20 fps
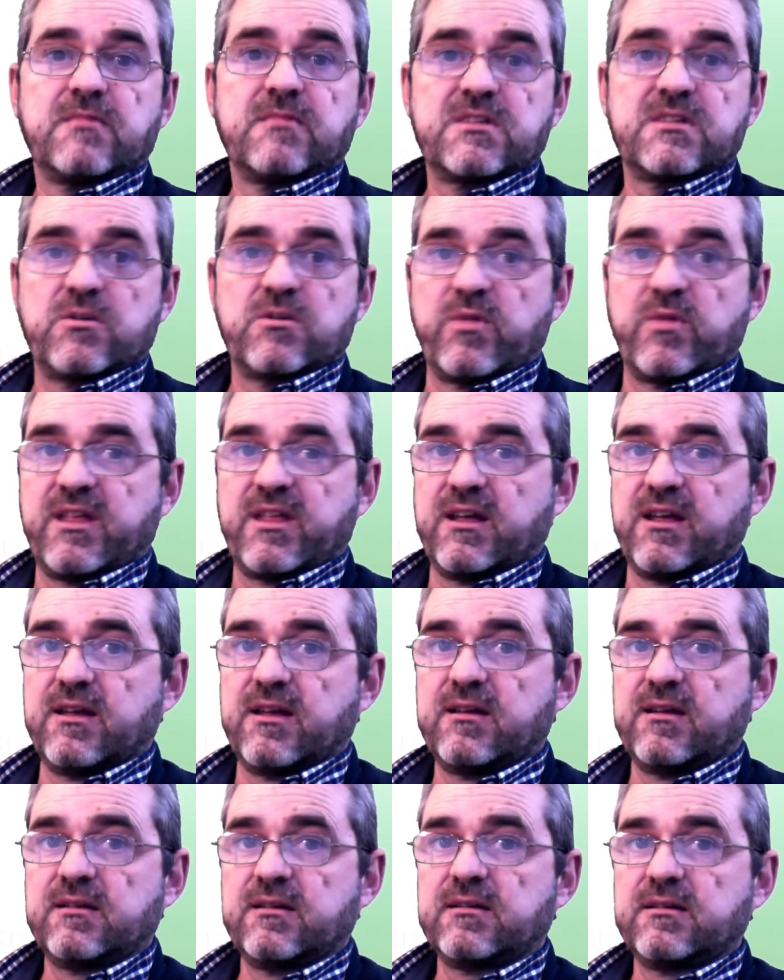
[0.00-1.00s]
So the
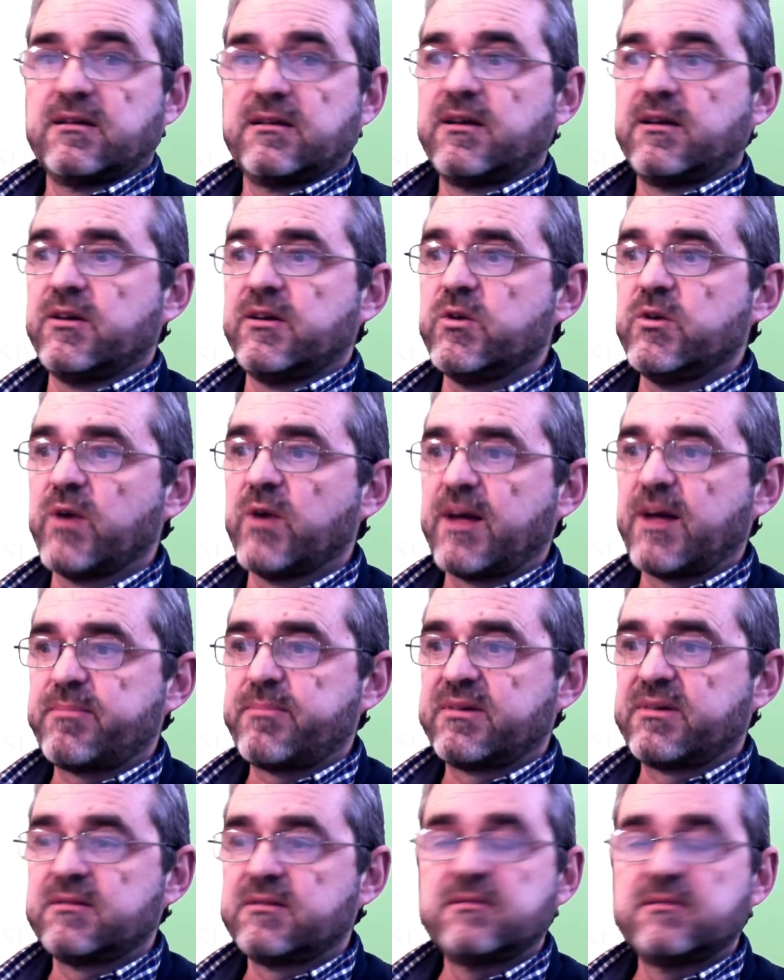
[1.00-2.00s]
new
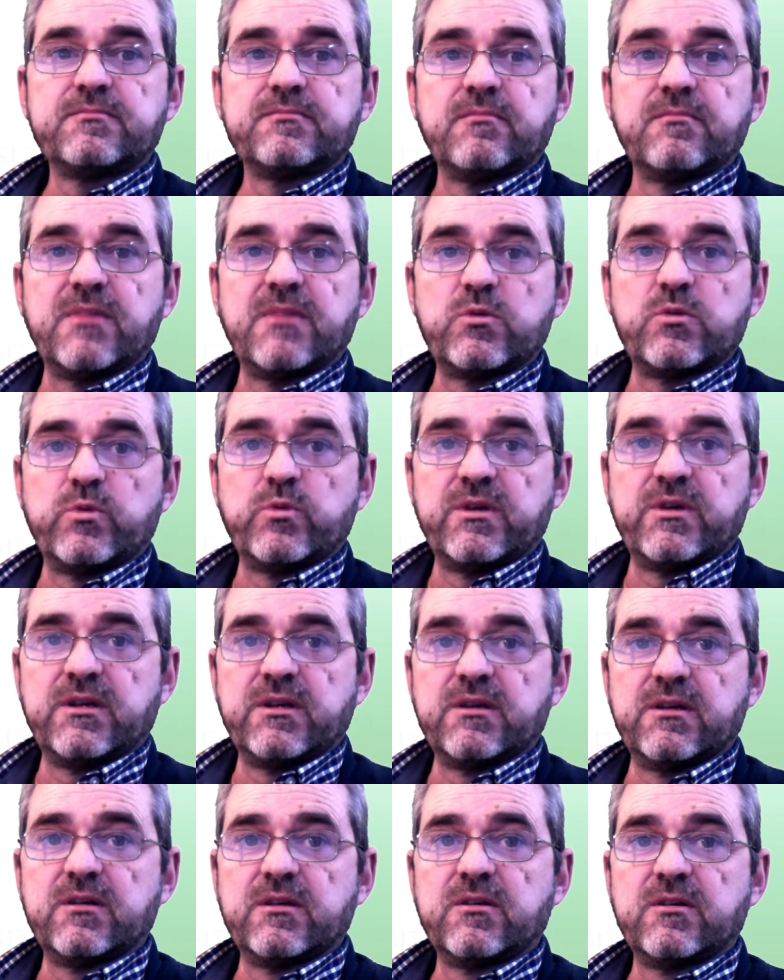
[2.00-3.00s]
gap
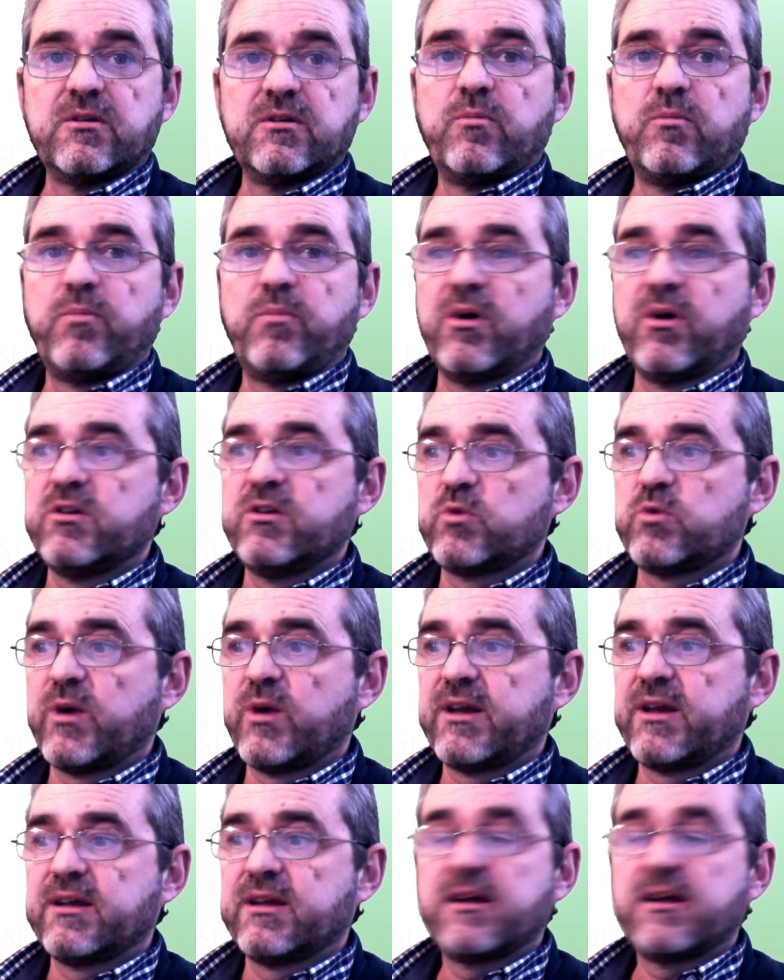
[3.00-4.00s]
between point
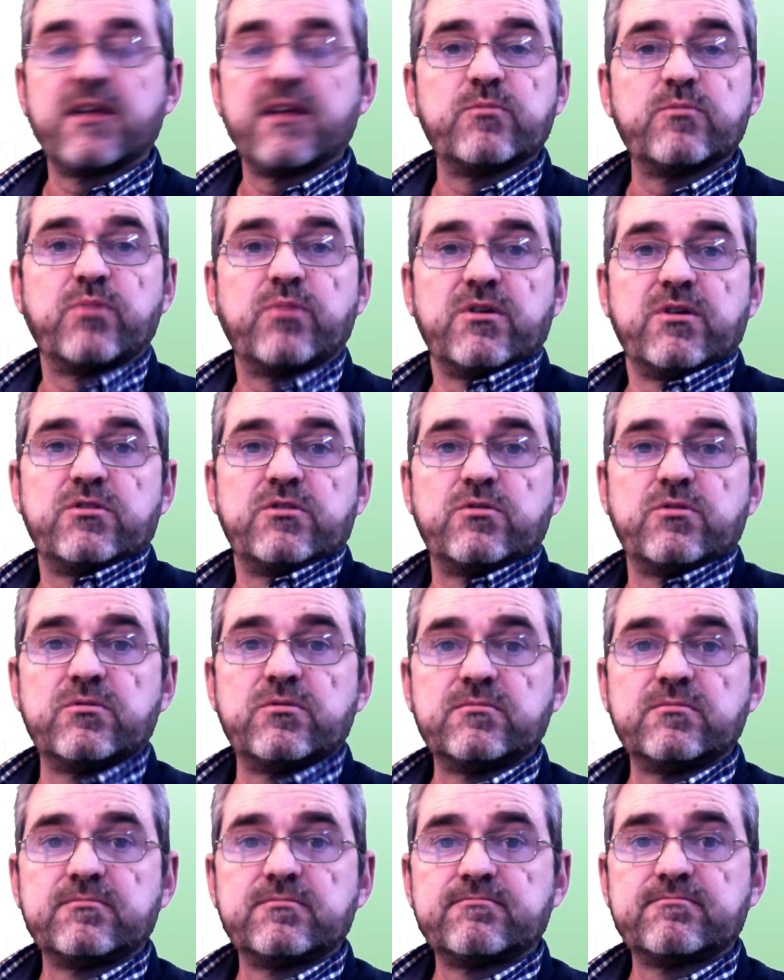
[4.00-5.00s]
1 and point
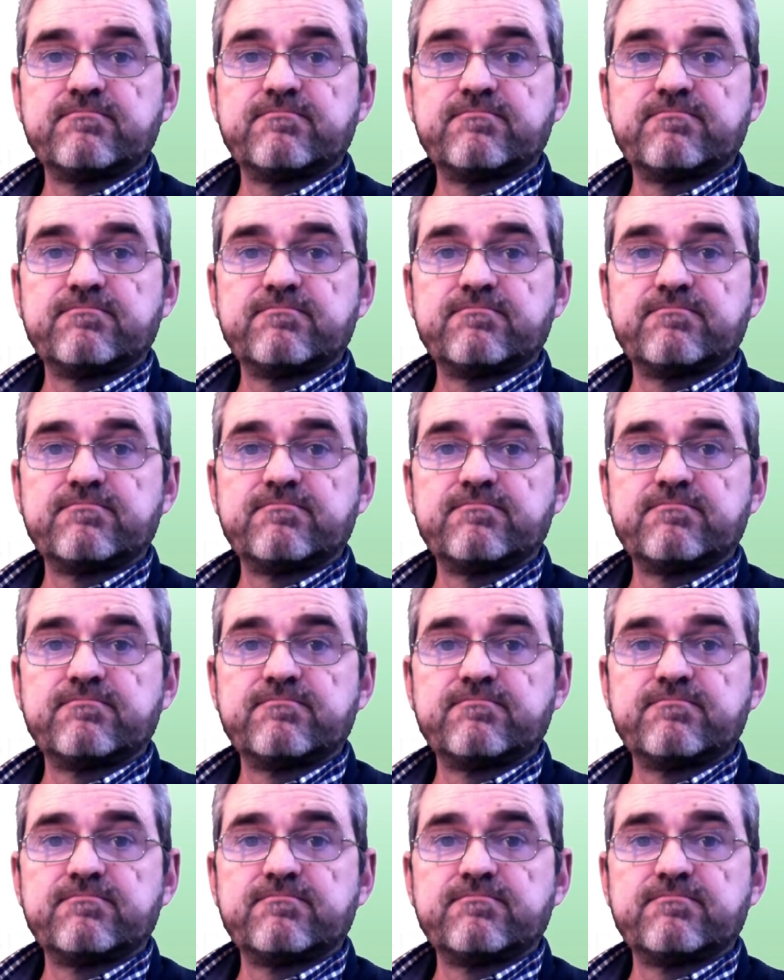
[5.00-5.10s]
2